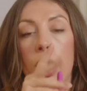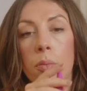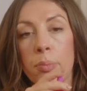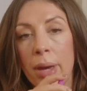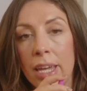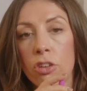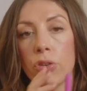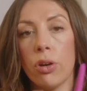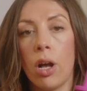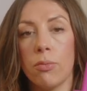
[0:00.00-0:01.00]
making sure
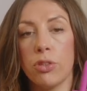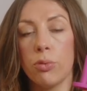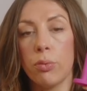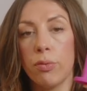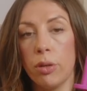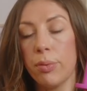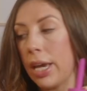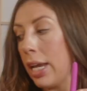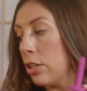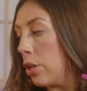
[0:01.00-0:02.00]
you're comfortable with
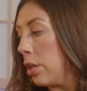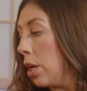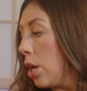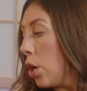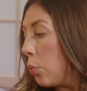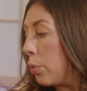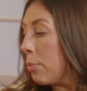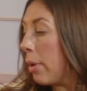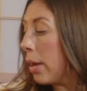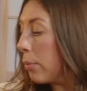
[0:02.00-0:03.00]
lubrication. We
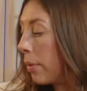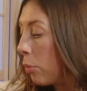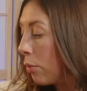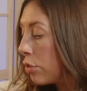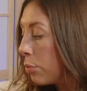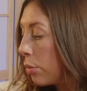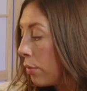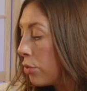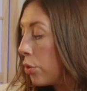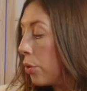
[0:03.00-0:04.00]
might then want to
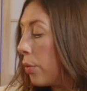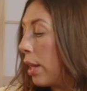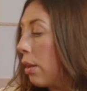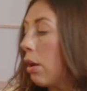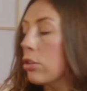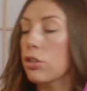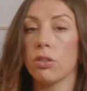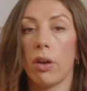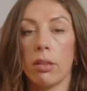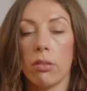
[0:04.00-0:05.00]
move to a larger
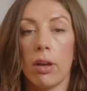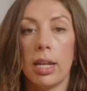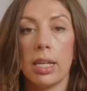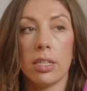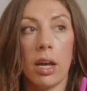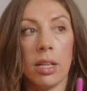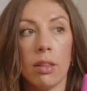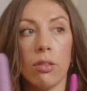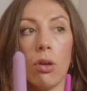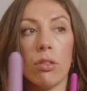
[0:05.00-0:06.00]
size dilator, and
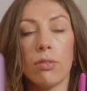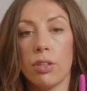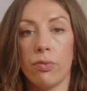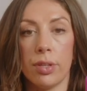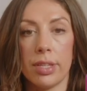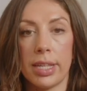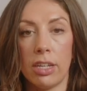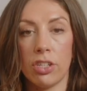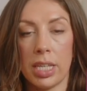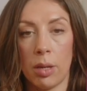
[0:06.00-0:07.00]
there's lots of different
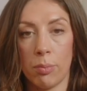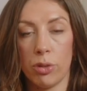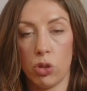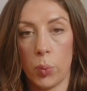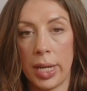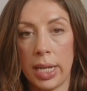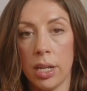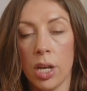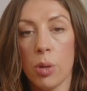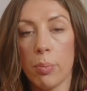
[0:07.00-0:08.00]
stages in between,
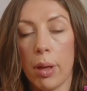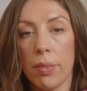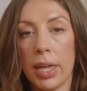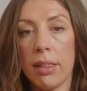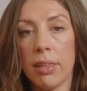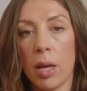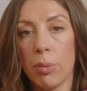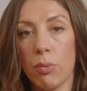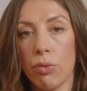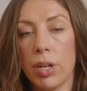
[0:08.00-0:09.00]
but these can
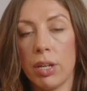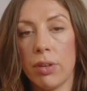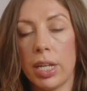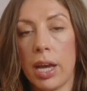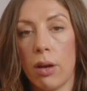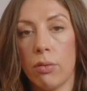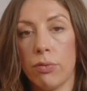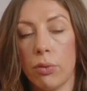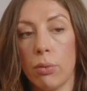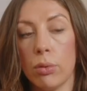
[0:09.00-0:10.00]
be really, really
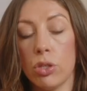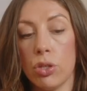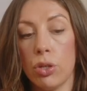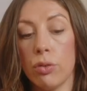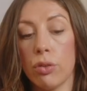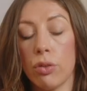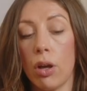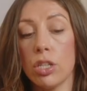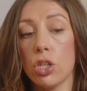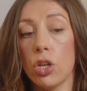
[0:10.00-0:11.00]
helpful to
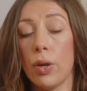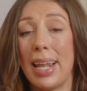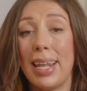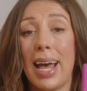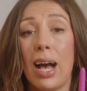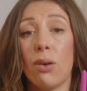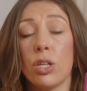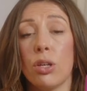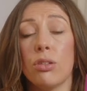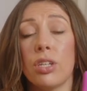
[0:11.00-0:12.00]
start to allow
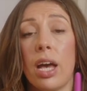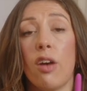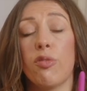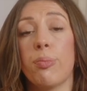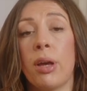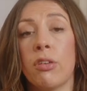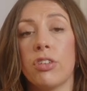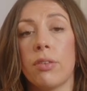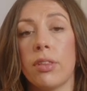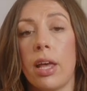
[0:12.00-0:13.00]
you to have
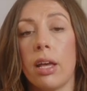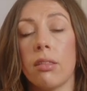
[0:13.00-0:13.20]
penetrative sex.